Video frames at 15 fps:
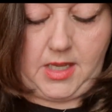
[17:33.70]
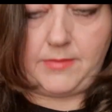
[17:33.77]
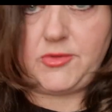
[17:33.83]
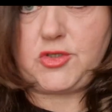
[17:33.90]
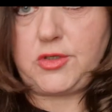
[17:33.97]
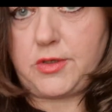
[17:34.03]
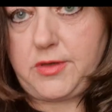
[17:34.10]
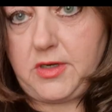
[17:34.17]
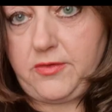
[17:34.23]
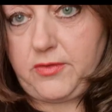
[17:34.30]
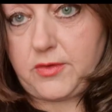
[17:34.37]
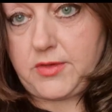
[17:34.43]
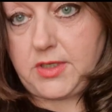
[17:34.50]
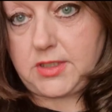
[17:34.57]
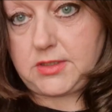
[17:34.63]
I'm sorry
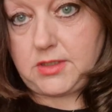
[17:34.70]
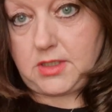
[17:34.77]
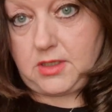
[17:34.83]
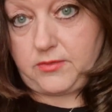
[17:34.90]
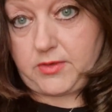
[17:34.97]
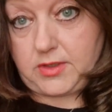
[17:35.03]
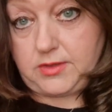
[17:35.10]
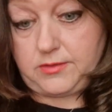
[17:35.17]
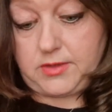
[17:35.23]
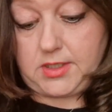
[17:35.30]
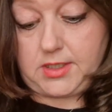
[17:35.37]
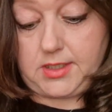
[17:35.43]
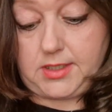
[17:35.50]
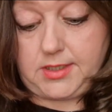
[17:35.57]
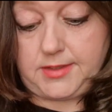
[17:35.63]
for that if I do it
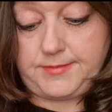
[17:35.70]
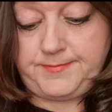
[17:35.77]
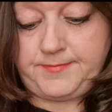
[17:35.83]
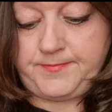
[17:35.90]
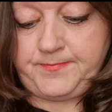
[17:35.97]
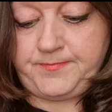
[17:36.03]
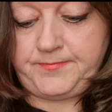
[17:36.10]
again.